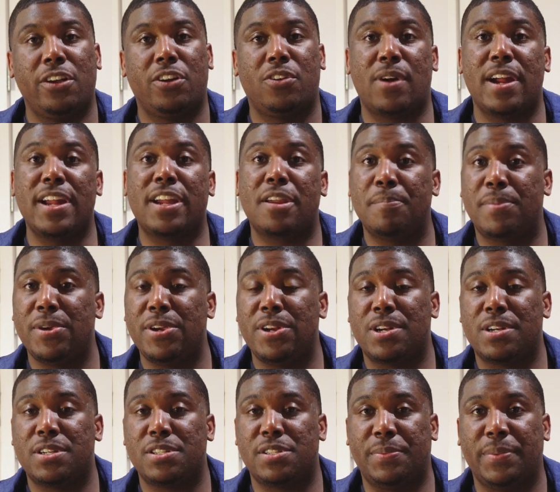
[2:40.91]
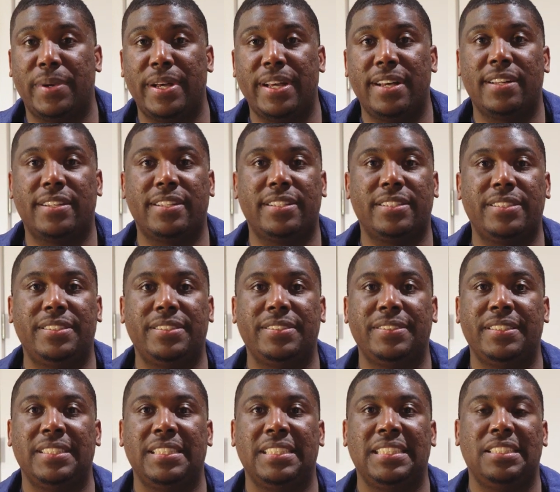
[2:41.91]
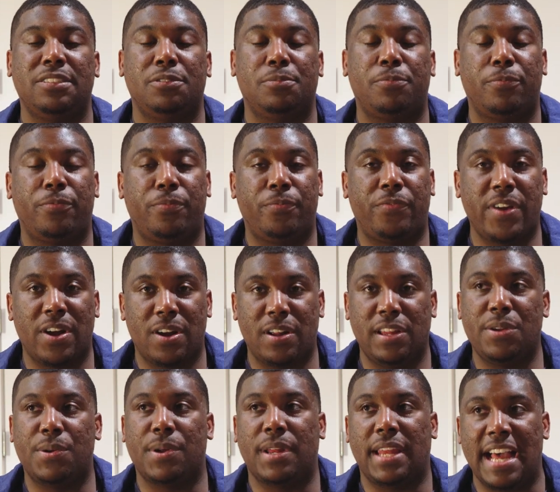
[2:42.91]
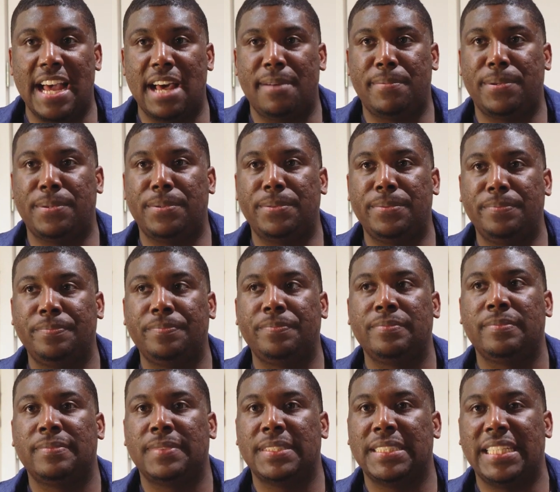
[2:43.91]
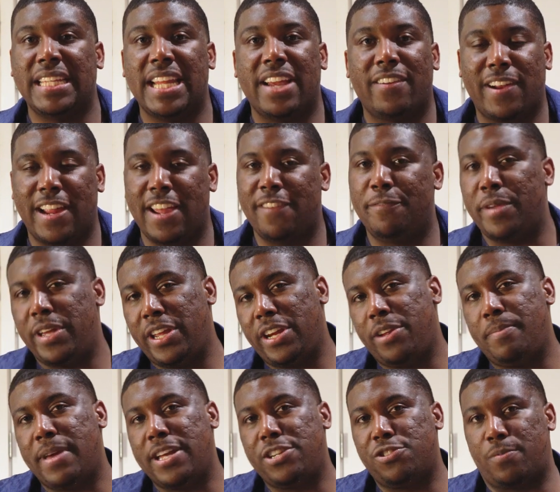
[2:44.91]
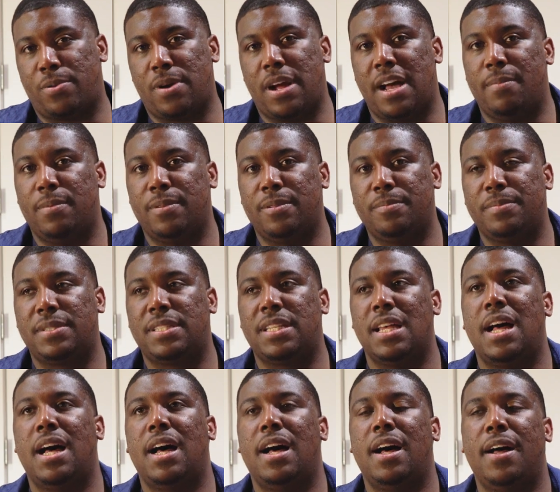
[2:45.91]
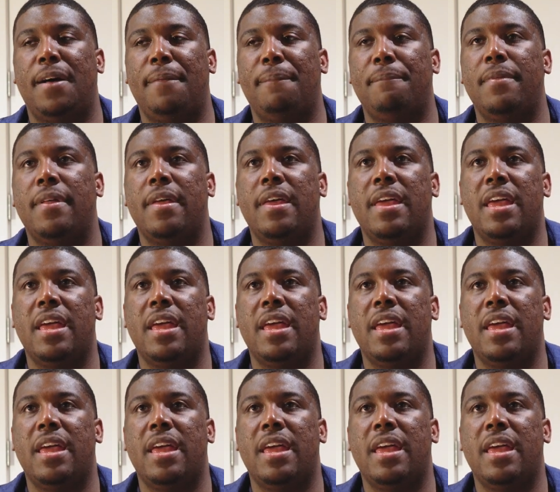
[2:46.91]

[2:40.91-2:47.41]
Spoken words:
Great computer as well, fairly reliable, never gave me any major problems. And